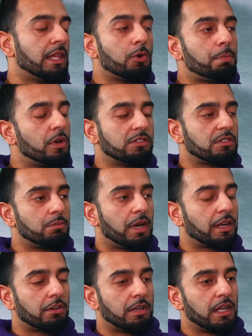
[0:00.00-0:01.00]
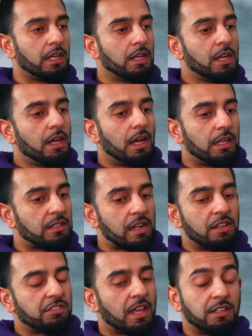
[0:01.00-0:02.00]
And there were points in my career, I'll
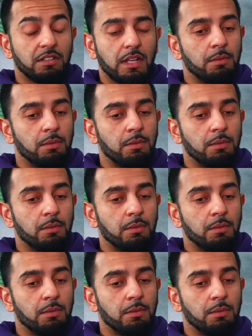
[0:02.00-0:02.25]
tell you, Saj,